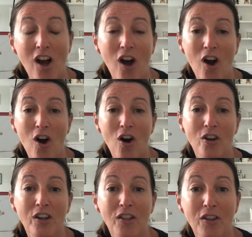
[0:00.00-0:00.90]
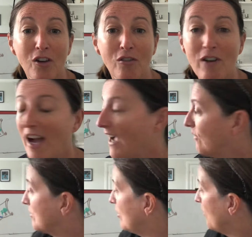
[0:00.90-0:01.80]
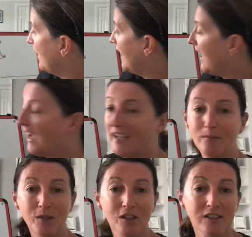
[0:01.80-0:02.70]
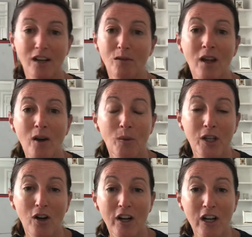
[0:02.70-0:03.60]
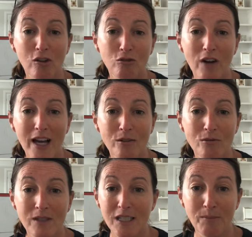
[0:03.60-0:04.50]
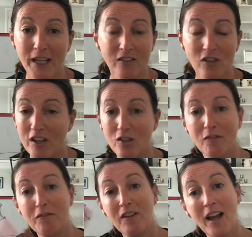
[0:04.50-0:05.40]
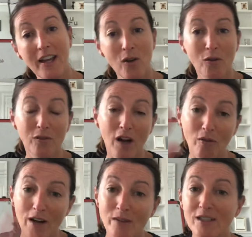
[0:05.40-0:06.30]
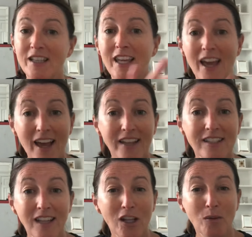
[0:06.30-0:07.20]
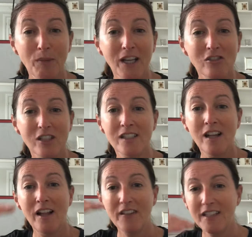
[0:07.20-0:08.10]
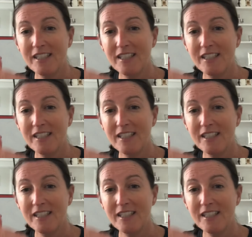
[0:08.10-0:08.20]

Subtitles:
on the ground, on the line, because we call it a grounded picture. They don't fly around in the air, do they, your pictures? They